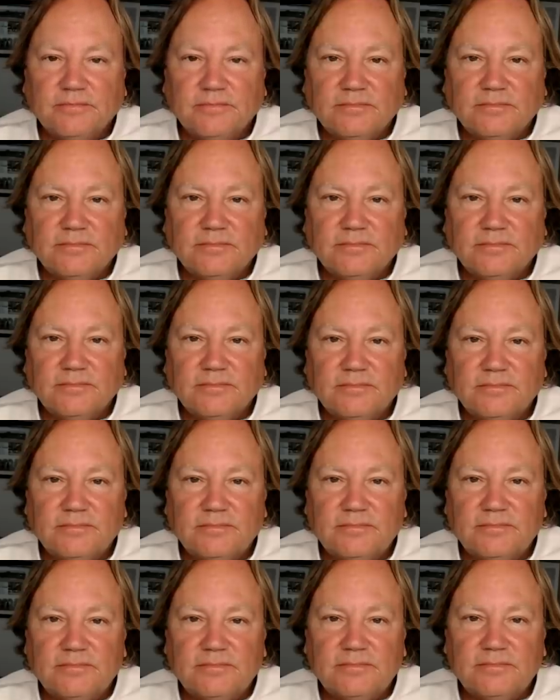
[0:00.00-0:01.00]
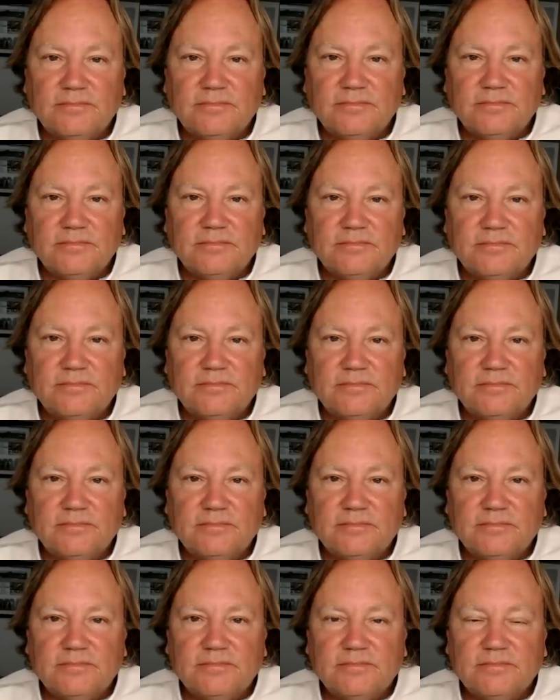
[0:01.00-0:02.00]

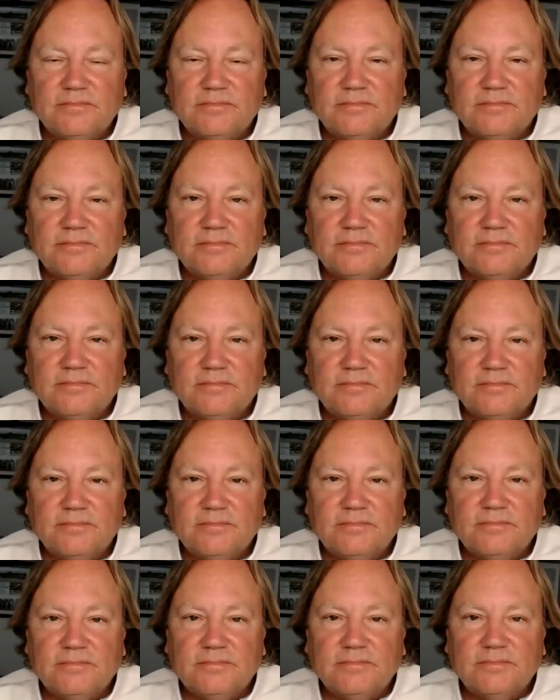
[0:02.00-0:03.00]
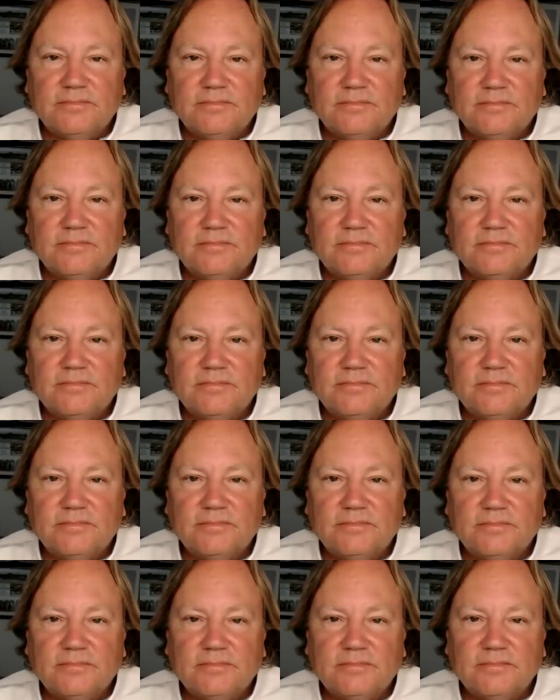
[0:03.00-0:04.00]

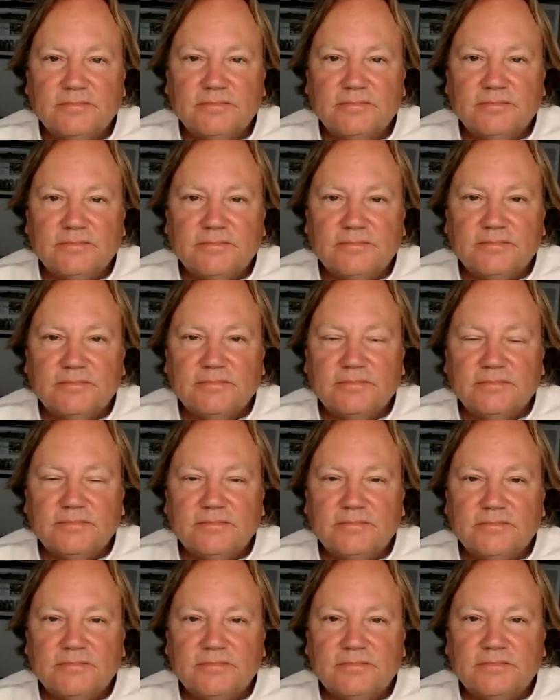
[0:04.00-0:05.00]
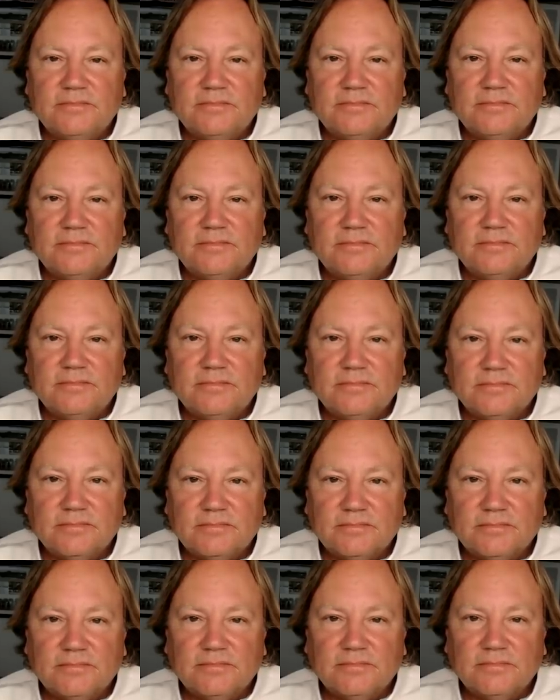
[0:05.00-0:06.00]

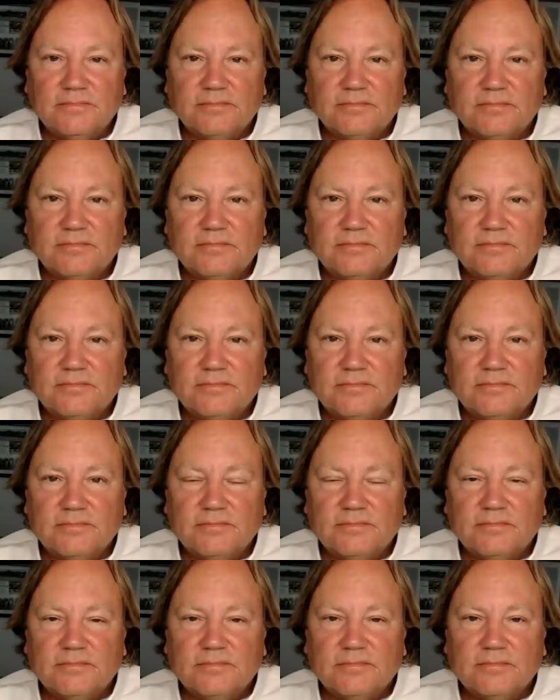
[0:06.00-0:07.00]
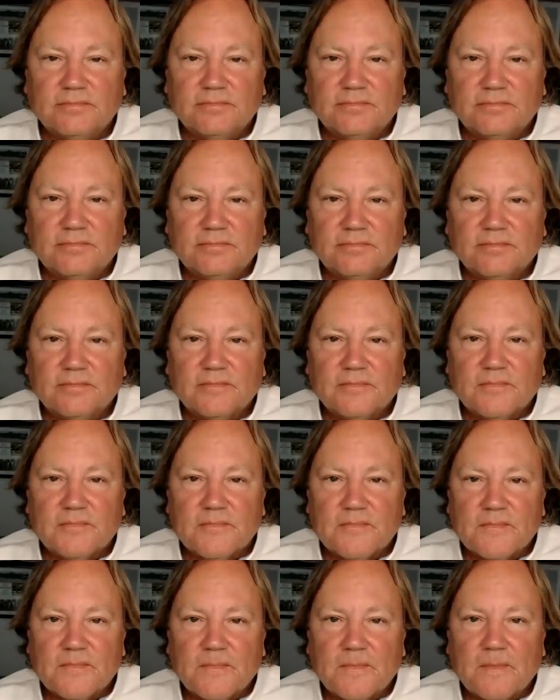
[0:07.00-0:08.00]
[no speech]